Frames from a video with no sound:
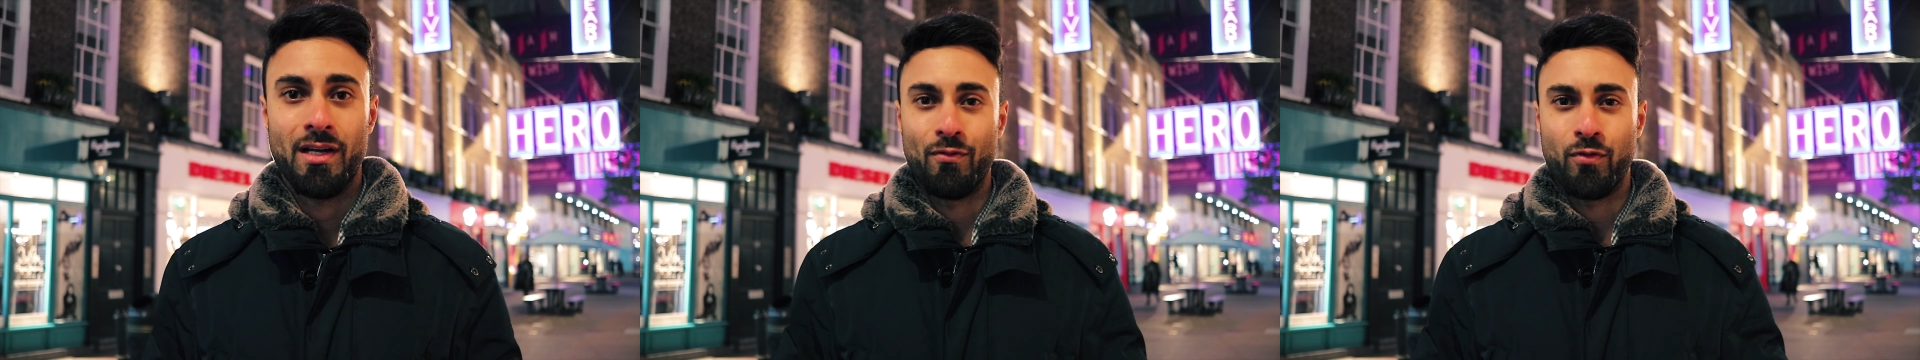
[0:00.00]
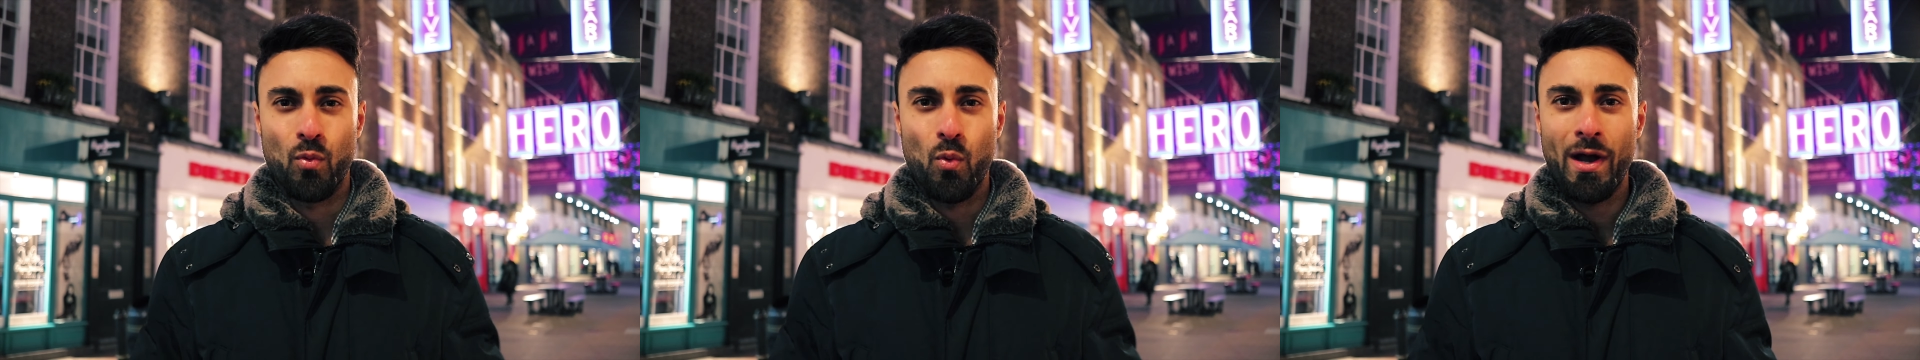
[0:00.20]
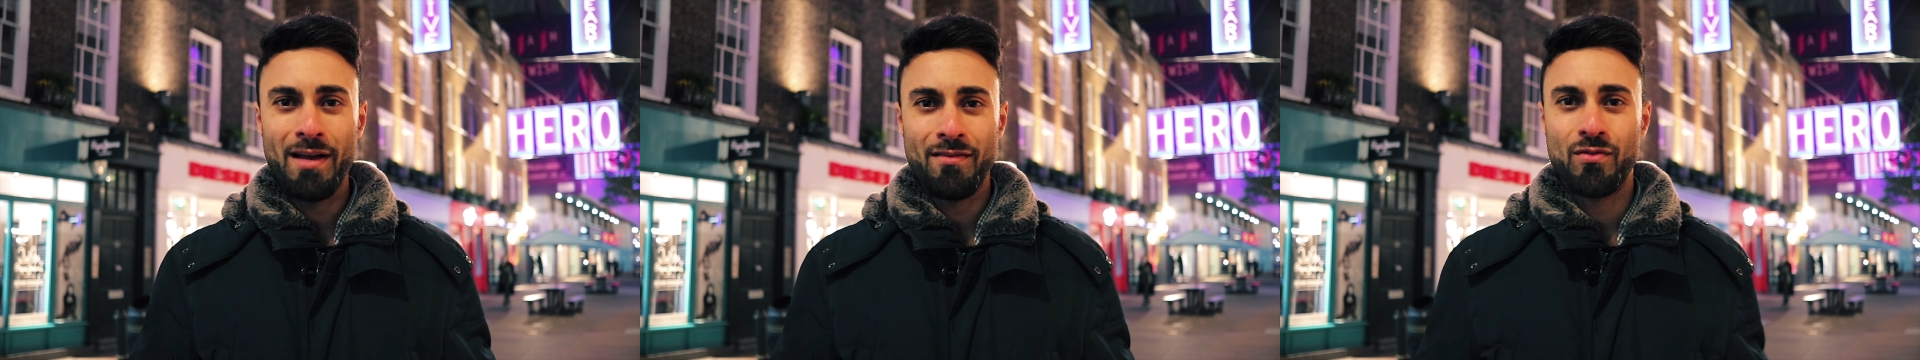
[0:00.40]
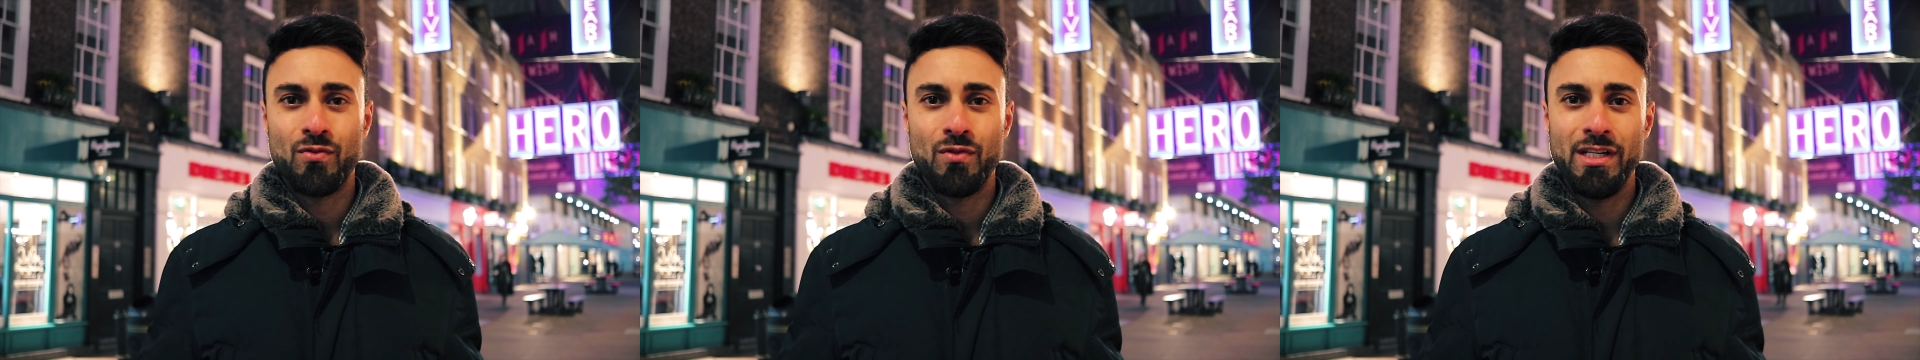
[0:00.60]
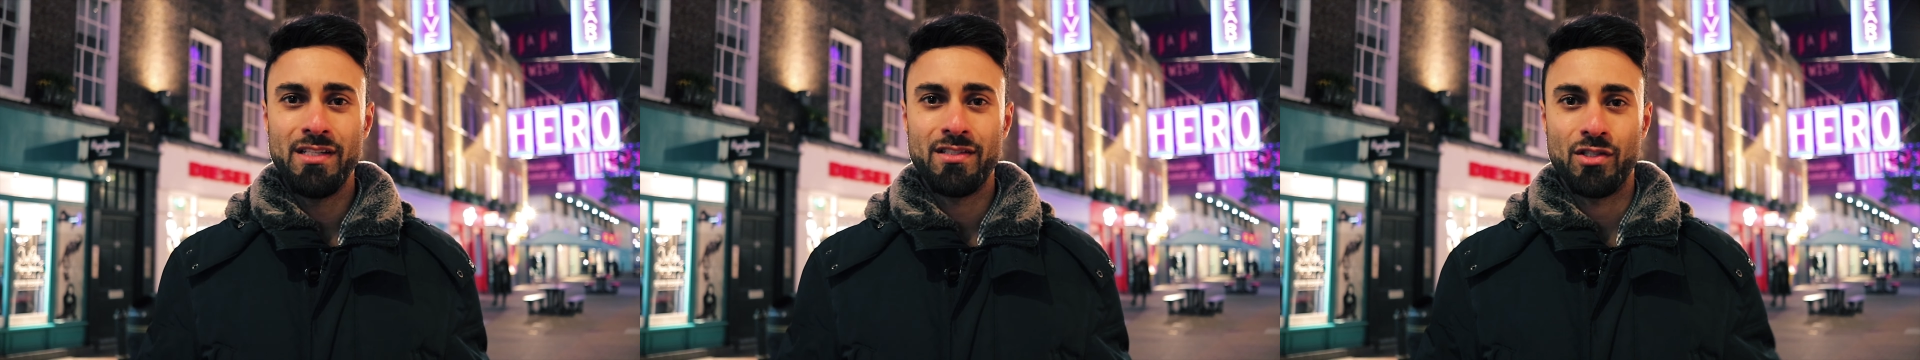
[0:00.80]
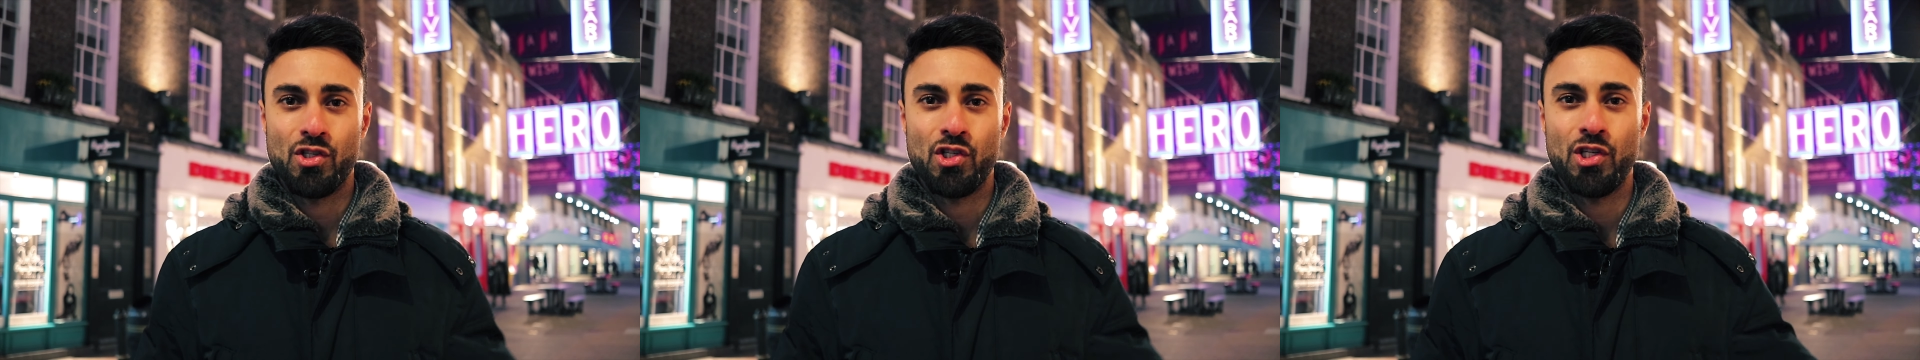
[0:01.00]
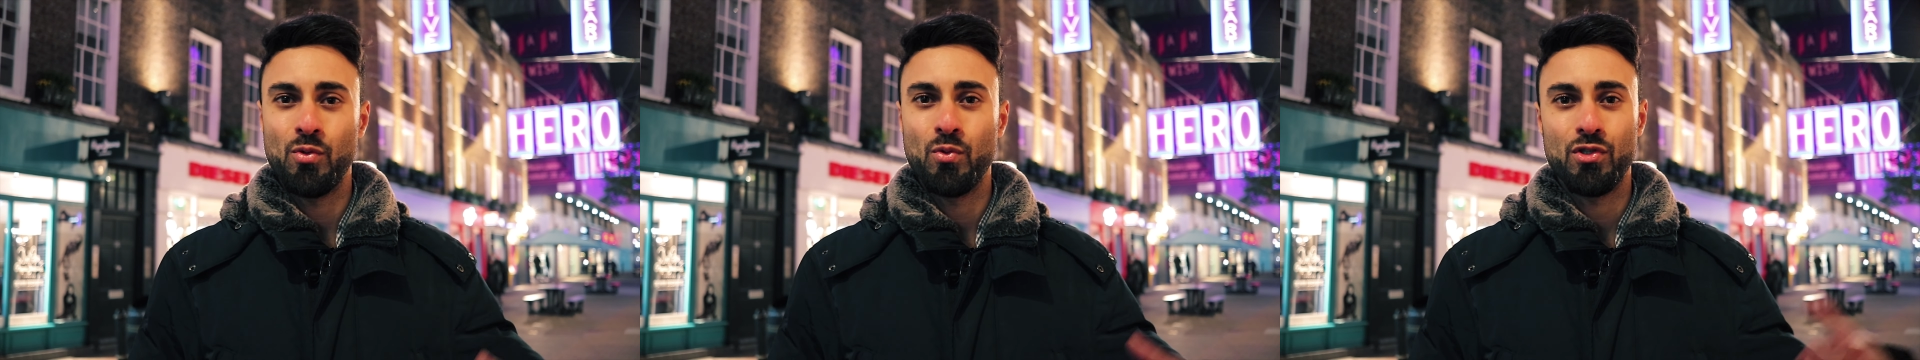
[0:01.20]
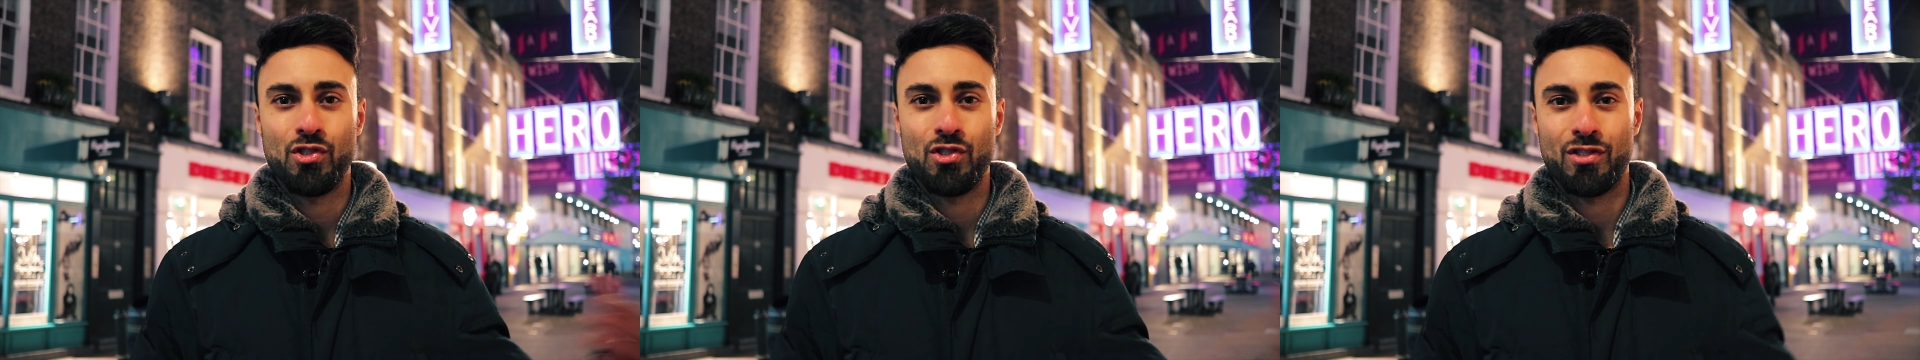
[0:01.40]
and for whatever reason, she was